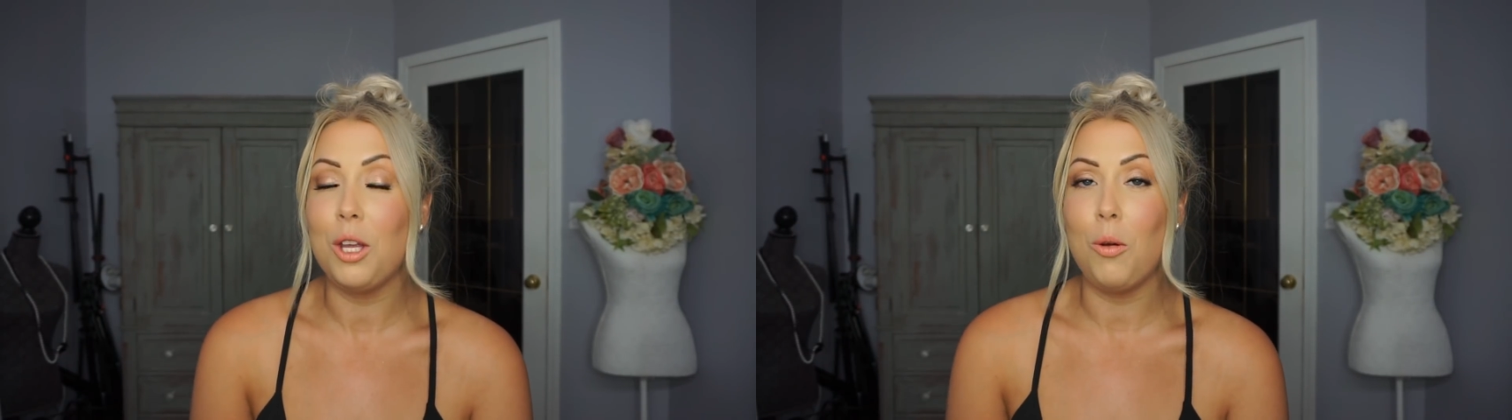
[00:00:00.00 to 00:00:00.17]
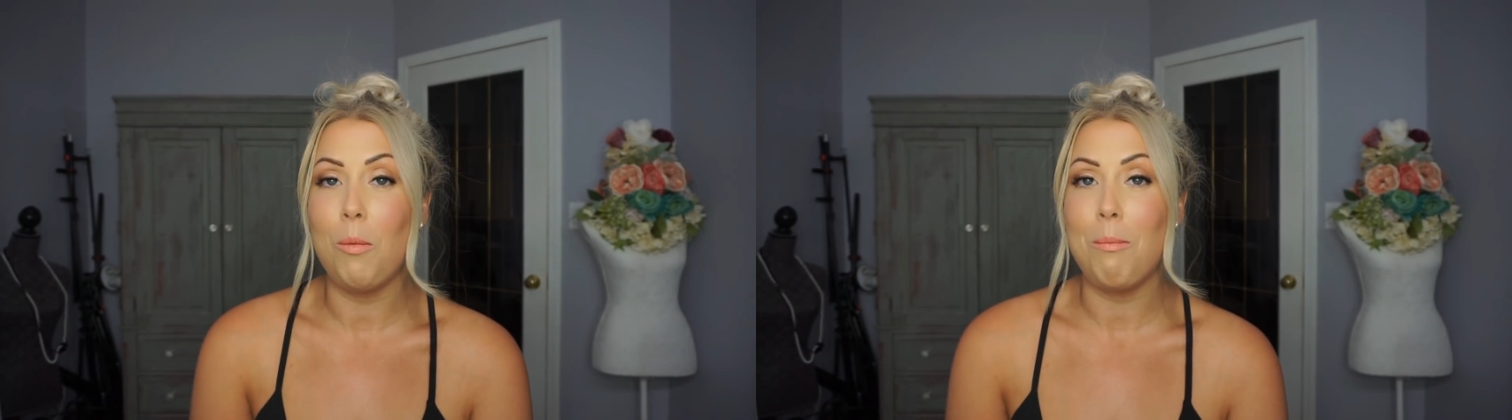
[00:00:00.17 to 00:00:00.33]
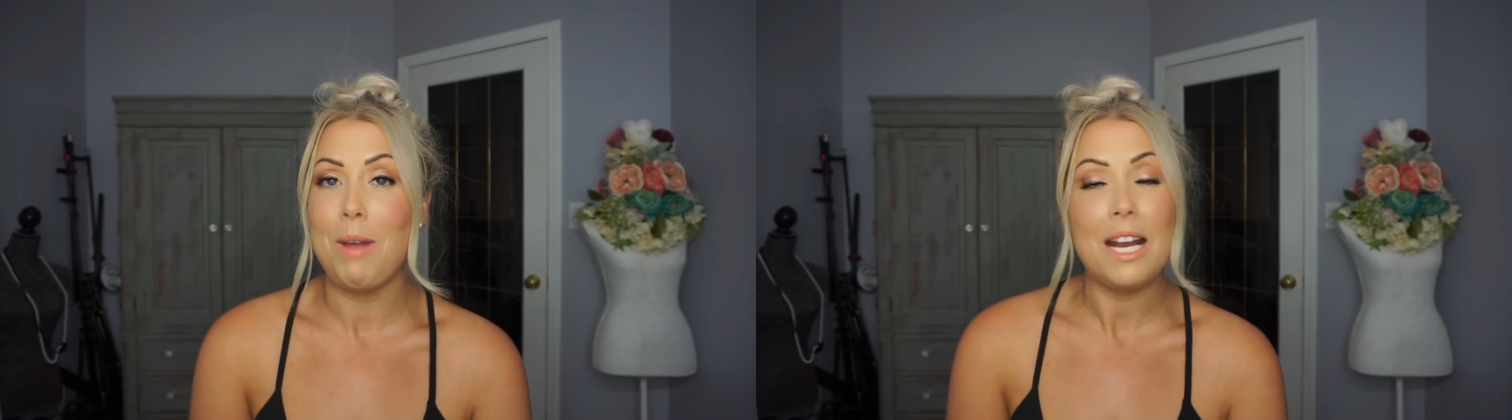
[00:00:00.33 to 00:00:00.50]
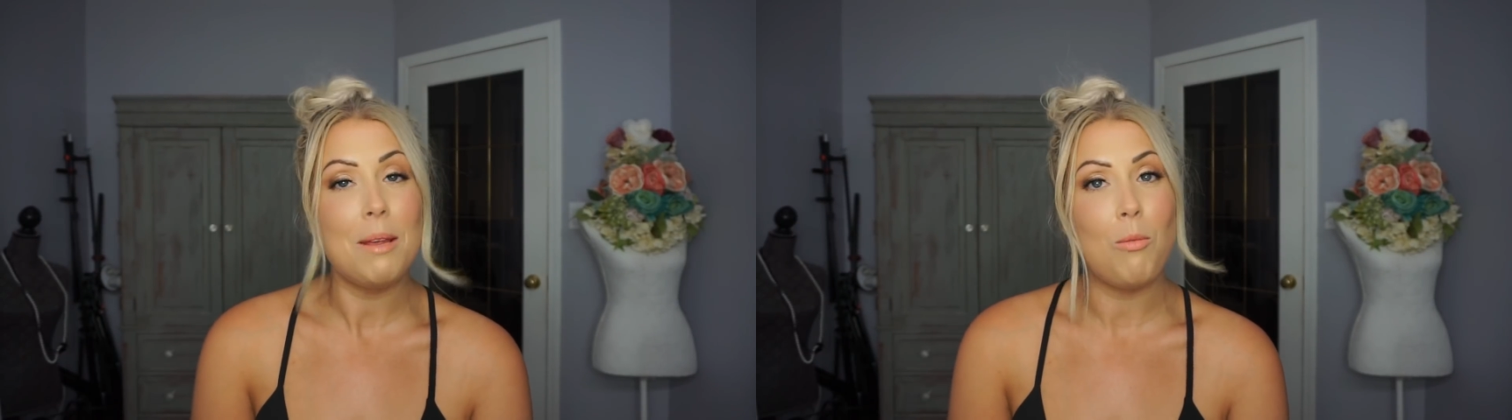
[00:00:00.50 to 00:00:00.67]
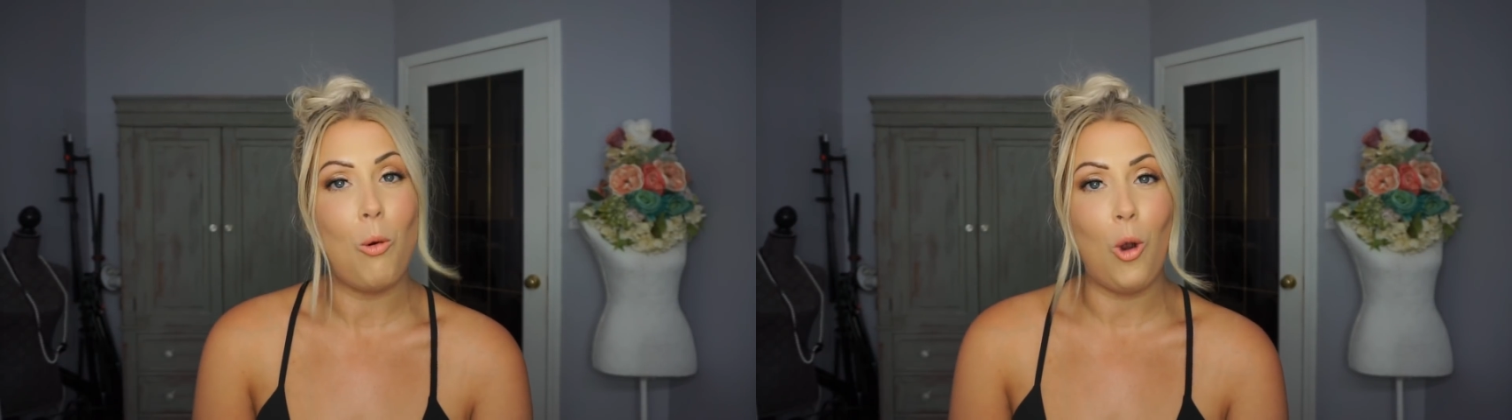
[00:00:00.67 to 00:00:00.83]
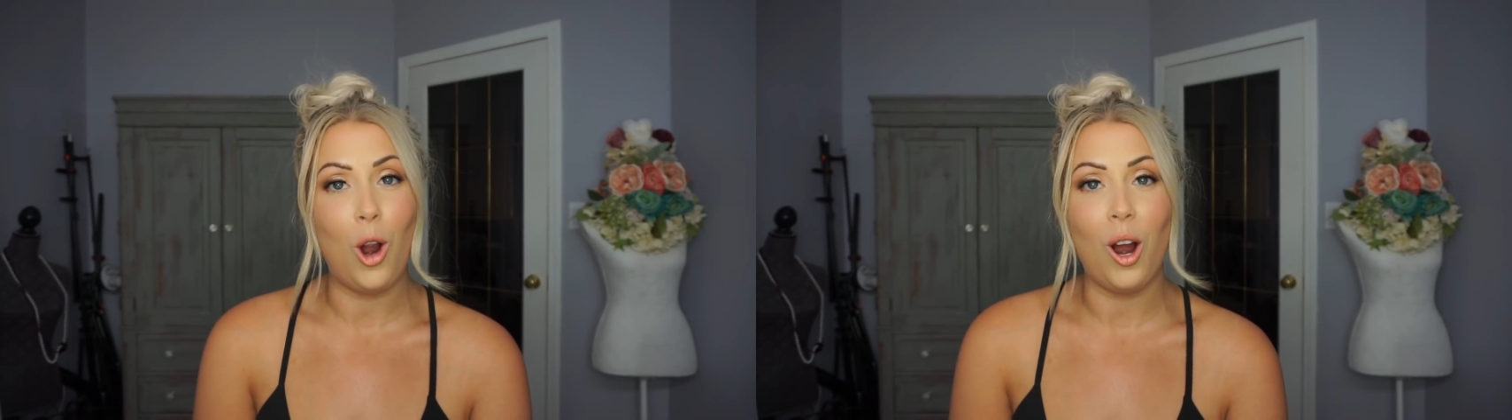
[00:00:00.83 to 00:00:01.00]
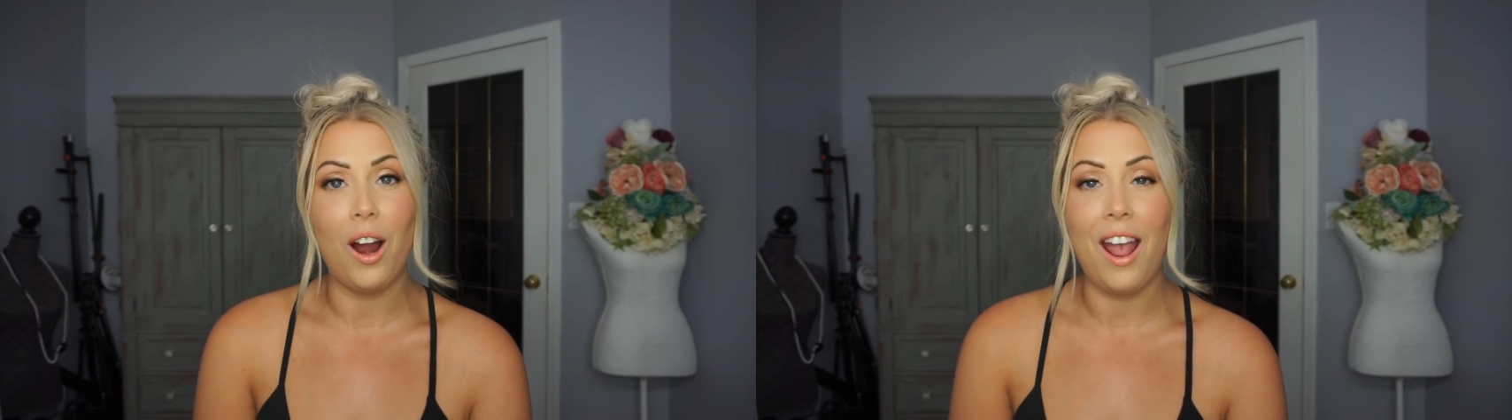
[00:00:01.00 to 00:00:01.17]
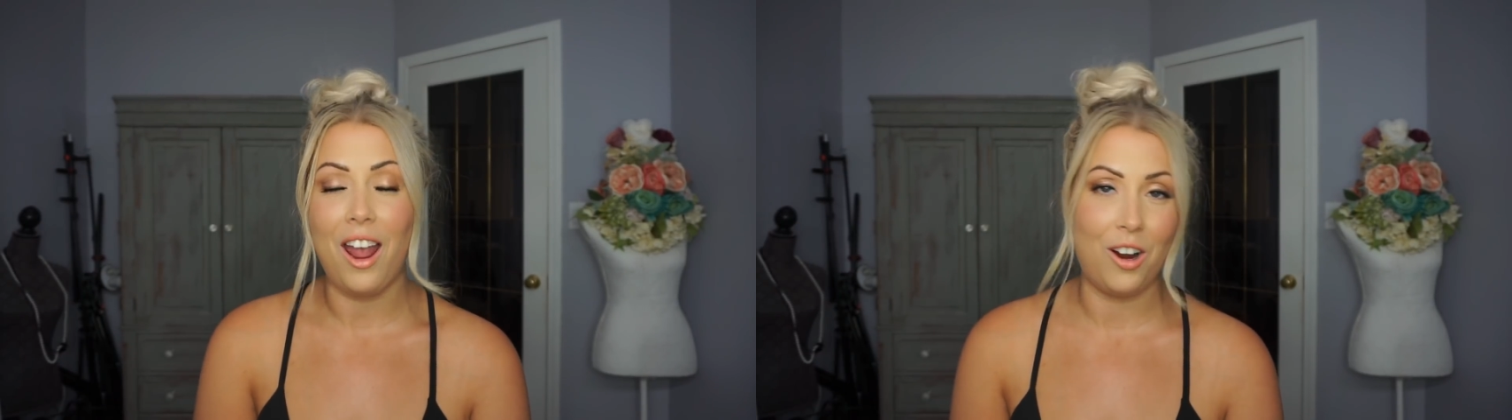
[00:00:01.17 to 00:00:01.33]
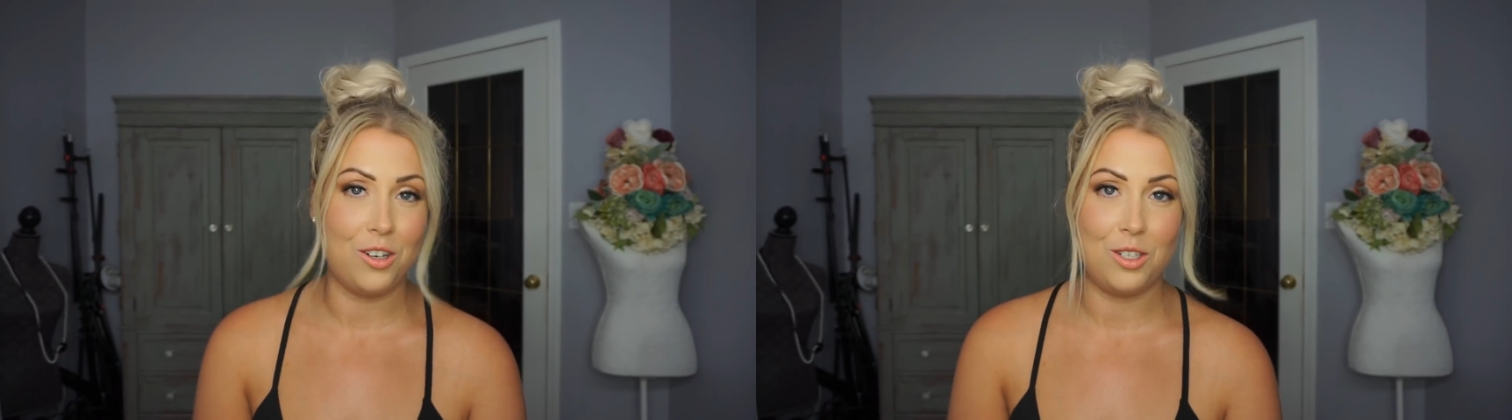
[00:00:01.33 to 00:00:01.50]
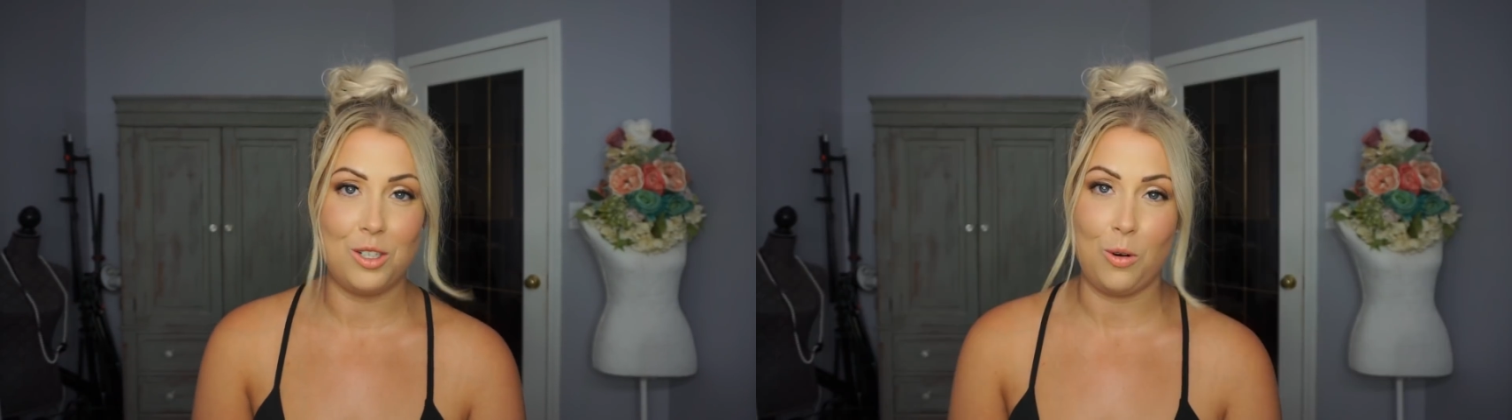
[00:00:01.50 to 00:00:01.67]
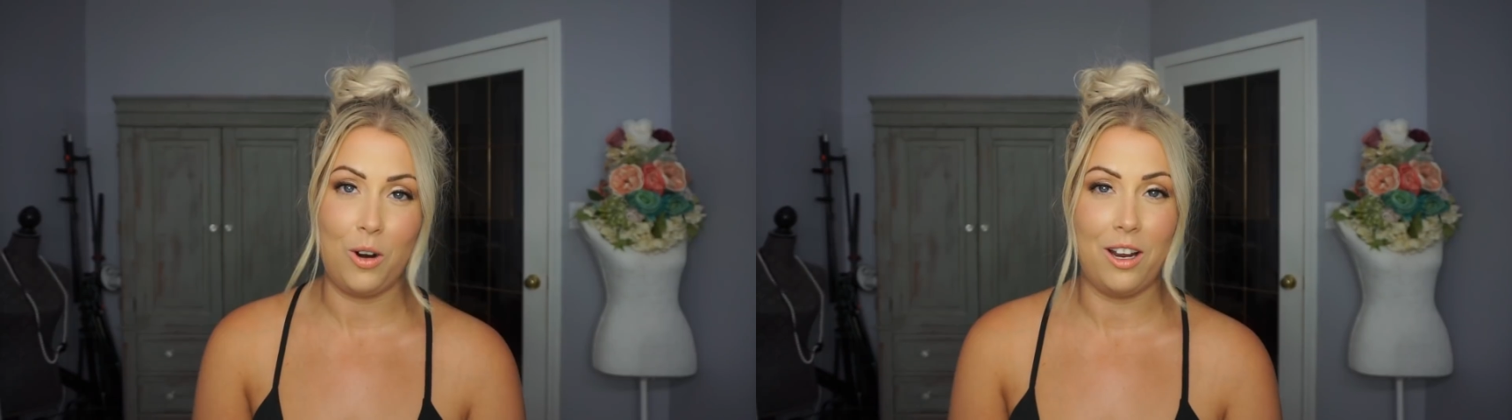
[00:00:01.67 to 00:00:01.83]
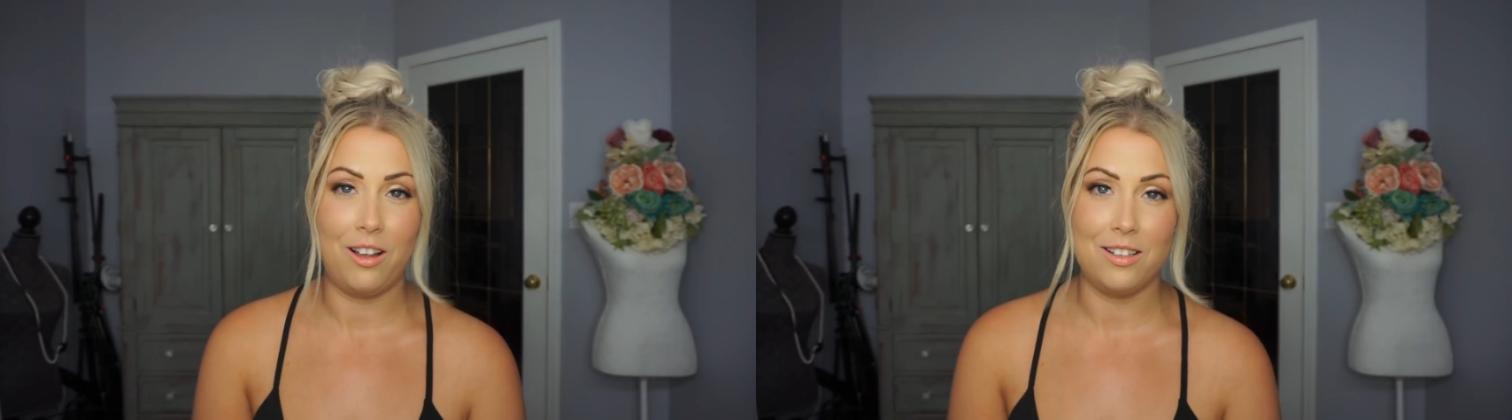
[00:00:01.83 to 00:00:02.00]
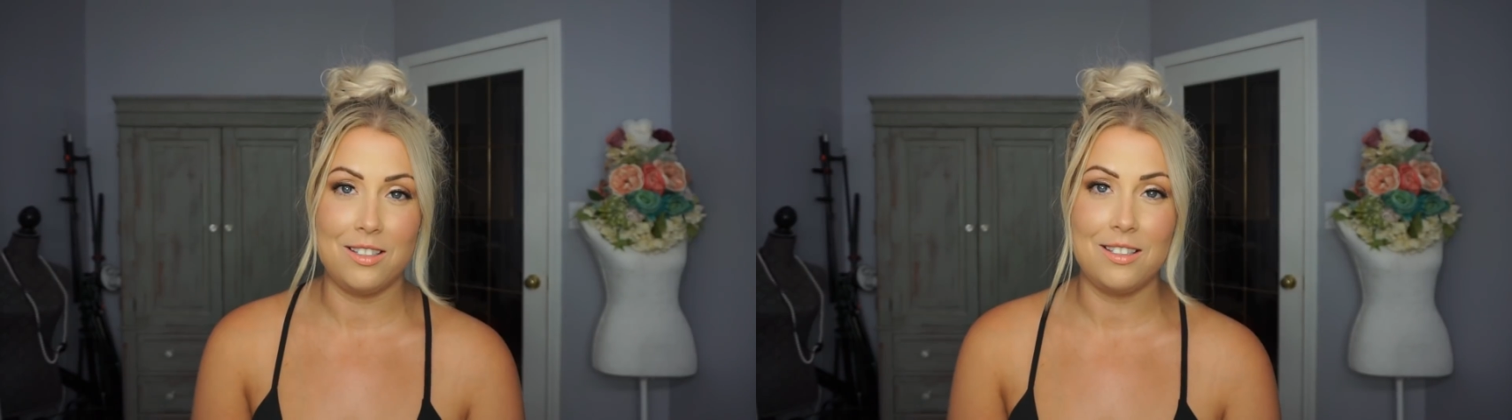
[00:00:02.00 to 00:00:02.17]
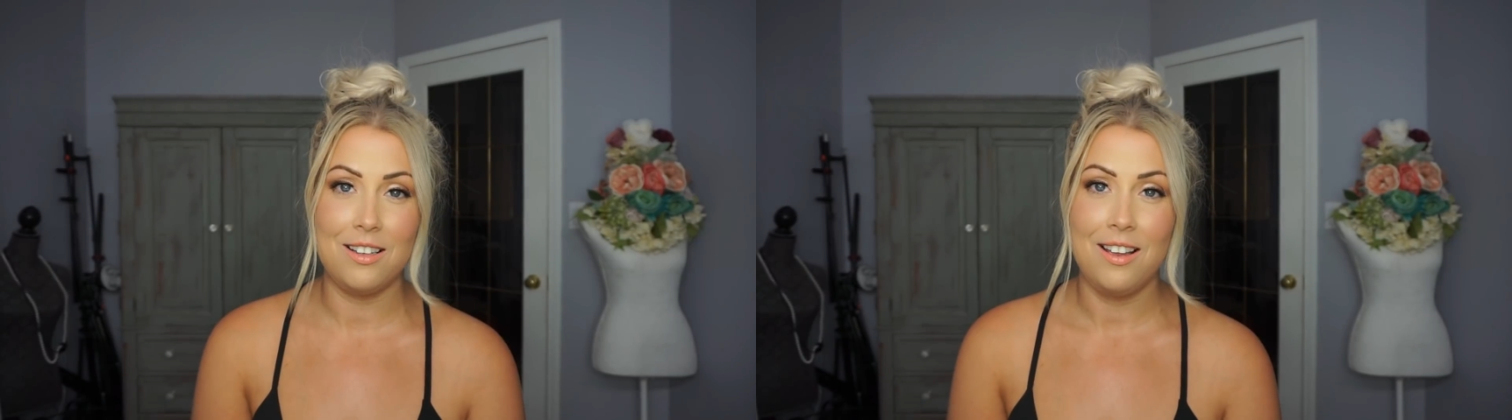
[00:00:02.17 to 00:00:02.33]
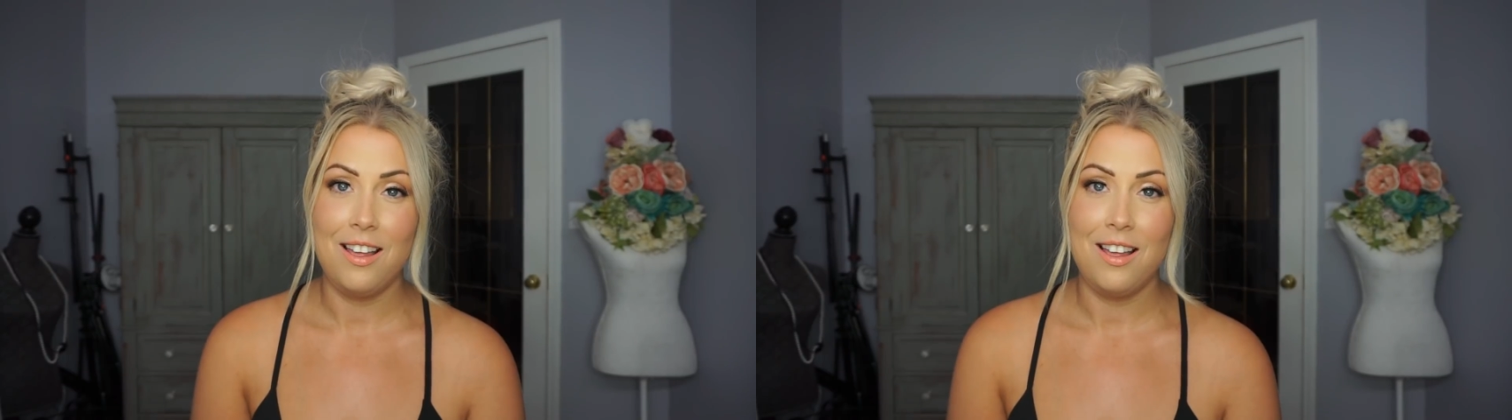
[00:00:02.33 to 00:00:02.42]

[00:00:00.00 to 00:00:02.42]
you many more hair tutorials,